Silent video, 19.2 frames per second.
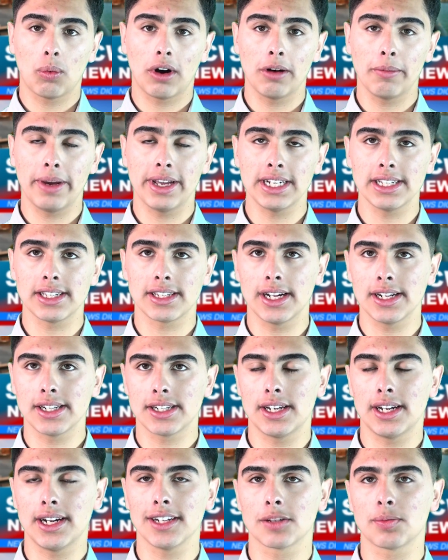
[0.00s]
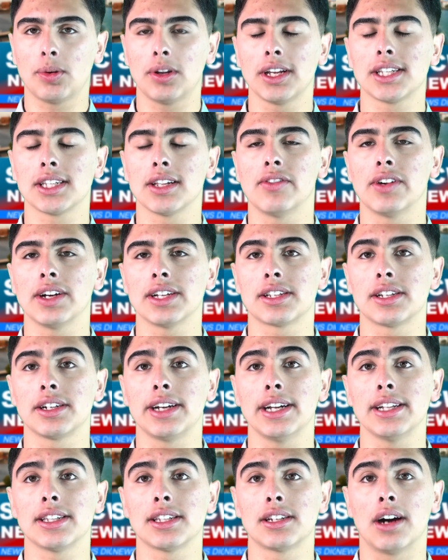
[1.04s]
One man is dead today as police
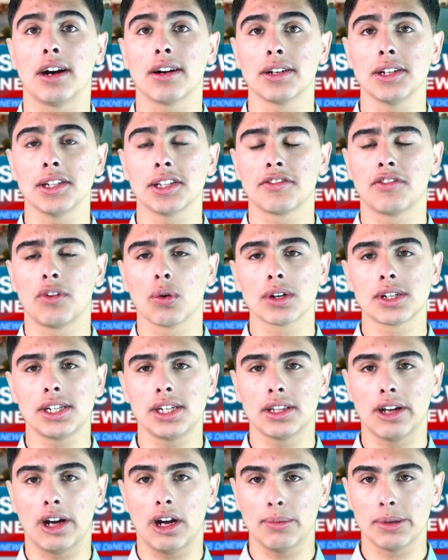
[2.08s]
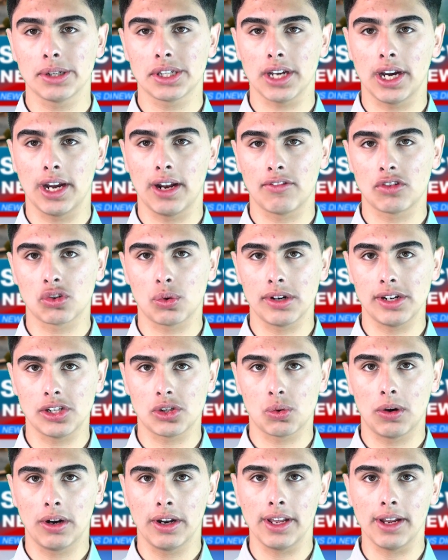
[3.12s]
investigate Stockton's 14th homicide of
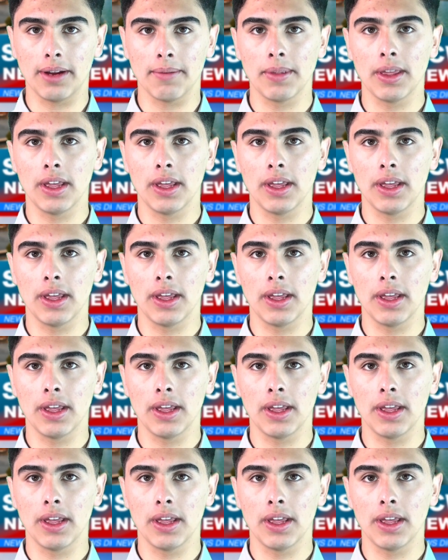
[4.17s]
2020.